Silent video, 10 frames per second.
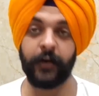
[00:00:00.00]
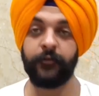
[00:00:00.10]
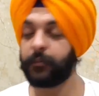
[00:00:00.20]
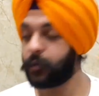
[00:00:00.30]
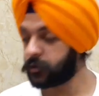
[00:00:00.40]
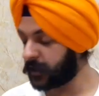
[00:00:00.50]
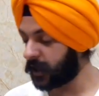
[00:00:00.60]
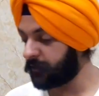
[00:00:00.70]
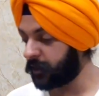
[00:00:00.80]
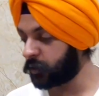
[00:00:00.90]
And one more thing
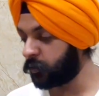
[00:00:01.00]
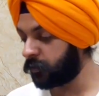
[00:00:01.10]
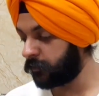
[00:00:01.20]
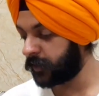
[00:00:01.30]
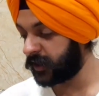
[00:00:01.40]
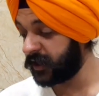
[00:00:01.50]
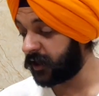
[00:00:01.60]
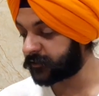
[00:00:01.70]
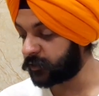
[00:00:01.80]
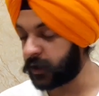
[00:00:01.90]
I want to really
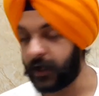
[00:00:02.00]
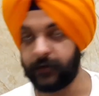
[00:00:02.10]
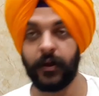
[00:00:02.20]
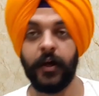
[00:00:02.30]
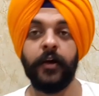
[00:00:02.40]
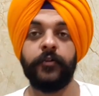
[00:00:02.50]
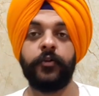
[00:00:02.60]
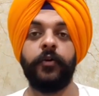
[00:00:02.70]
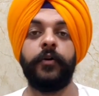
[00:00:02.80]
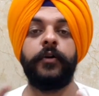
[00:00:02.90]
ask you guys.
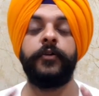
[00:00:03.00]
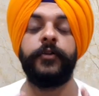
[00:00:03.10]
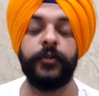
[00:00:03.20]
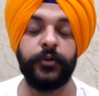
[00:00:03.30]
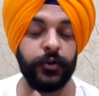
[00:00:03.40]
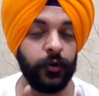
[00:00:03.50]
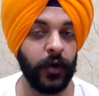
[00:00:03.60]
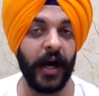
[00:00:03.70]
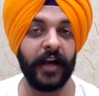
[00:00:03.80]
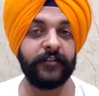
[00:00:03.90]
So, do you
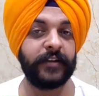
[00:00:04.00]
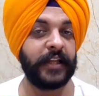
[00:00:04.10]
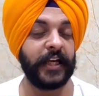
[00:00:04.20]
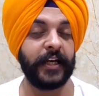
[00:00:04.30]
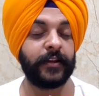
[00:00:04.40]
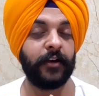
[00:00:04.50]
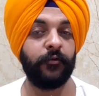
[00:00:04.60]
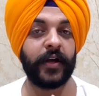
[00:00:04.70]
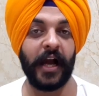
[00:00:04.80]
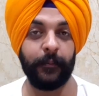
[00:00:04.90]
guys need the
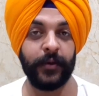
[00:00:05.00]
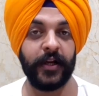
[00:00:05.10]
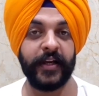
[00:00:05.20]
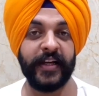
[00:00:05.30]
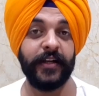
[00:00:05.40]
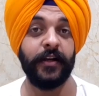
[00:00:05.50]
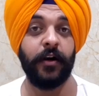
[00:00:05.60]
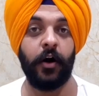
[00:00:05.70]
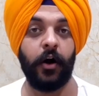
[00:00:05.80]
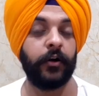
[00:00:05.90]
vocabulary
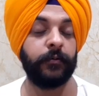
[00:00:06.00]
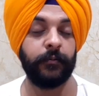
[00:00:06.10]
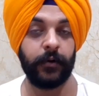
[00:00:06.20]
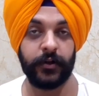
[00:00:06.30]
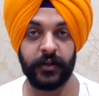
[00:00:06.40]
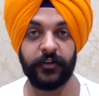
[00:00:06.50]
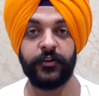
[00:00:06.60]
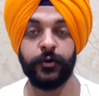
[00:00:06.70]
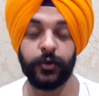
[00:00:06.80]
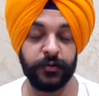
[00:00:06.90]
on this
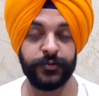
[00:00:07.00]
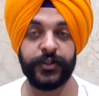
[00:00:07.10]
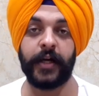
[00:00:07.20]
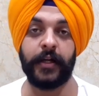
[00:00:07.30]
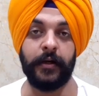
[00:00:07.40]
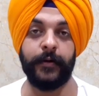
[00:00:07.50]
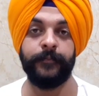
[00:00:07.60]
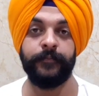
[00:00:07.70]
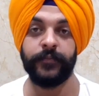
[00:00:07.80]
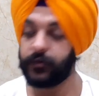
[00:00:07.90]
YouTube channel?
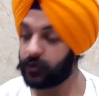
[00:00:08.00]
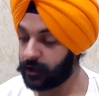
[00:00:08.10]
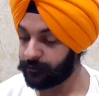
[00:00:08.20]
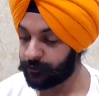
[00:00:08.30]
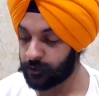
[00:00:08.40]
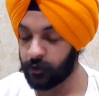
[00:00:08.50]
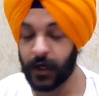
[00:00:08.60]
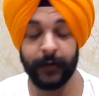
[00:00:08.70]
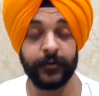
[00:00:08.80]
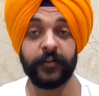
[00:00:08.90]
So, if so,
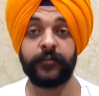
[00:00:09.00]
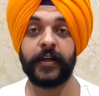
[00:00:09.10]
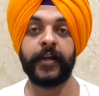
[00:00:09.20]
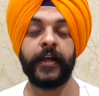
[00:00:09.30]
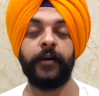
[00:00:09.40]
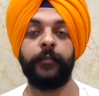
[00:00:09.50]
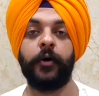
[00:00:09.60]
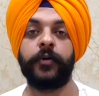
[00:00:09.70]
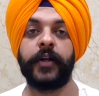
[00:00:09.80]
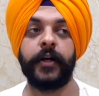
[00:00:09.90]
I'm just thinking
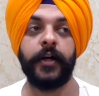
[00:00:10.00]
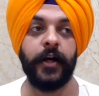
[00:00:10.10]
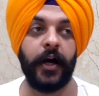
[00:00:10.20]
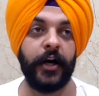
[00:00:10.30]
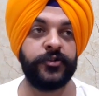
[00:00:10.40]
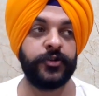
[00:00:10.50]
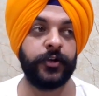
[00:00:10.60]
about that. I'm